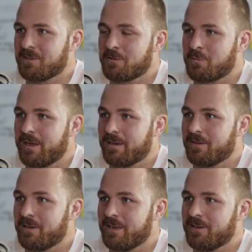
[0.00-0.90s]
Like, I've played a
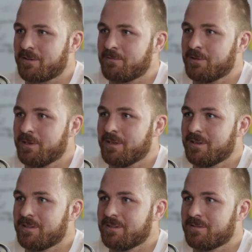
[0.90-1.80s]
lot of footy
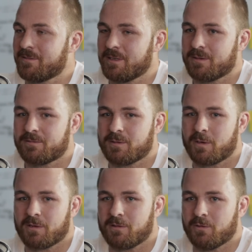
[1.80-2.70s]
for
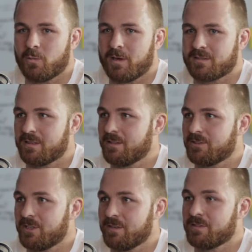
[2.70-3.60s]
both the All Blacks and the
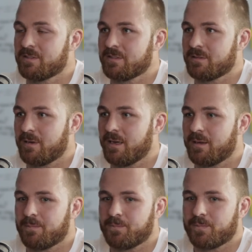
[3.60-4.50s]
Chiefs,
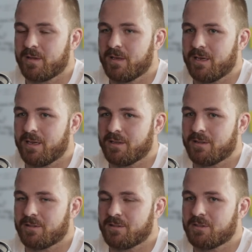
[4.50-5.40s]
and
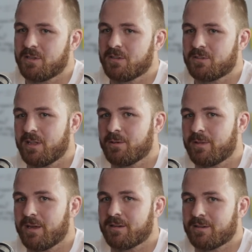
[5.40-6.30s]
you don't do that
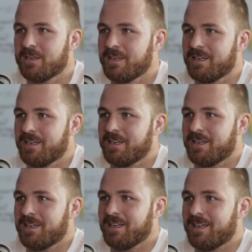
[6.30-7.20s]
without
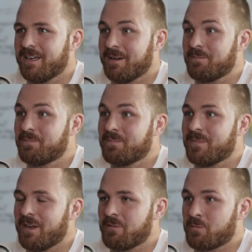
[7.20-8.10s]

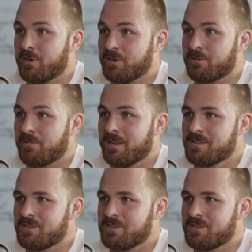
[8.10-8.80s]
having pretty good runs.